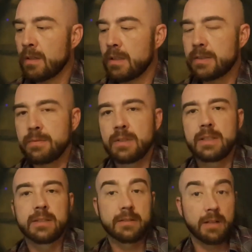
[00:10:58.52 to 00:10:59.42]
it's really
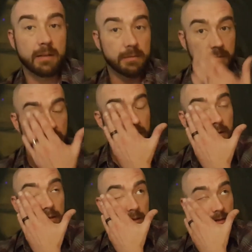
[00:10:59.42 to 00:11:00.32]
indescribable,
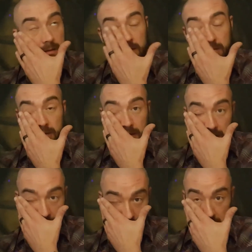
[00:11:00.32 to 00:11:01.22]
and you really
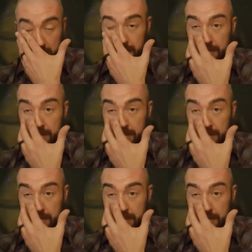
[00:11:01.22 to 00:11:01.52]
just need to